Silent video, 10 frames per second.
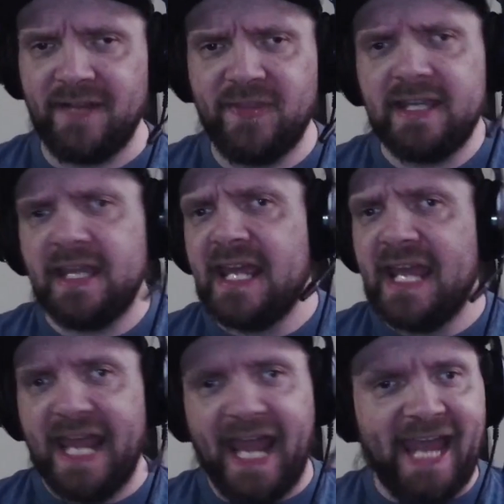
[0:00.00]
I think
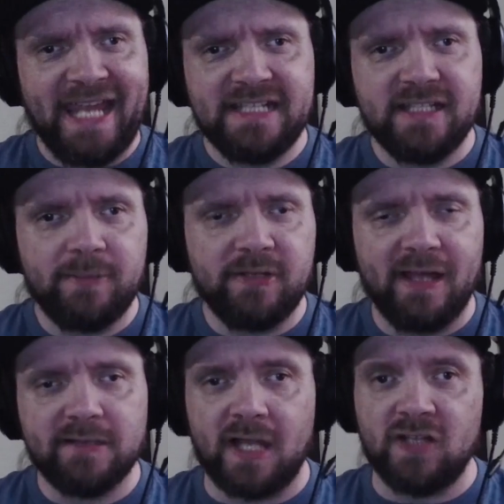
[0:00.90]
AEW
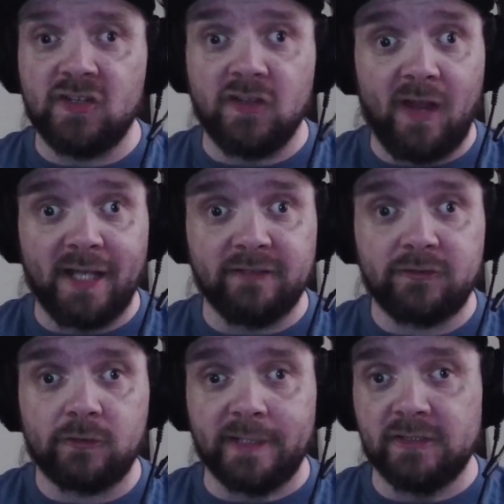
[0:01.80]
has a lot of
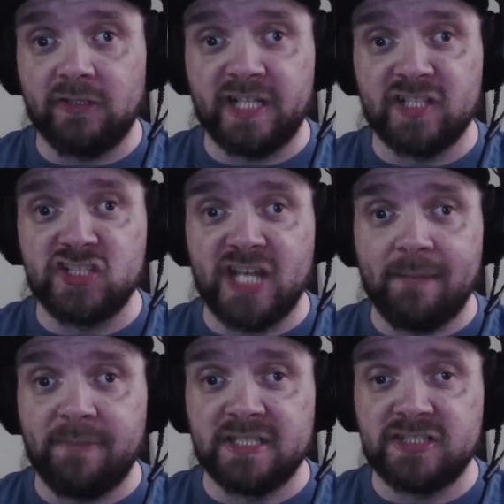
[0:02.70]
great looking
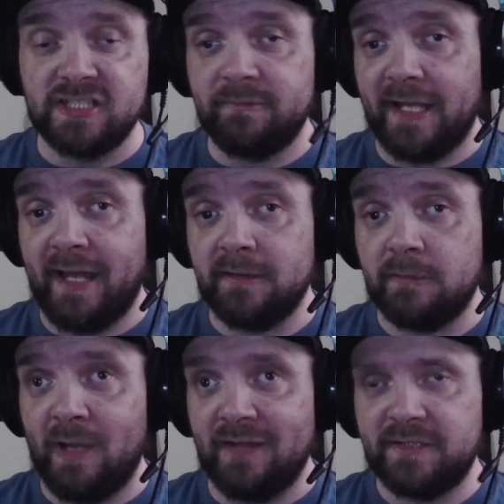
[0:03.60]
championships as well.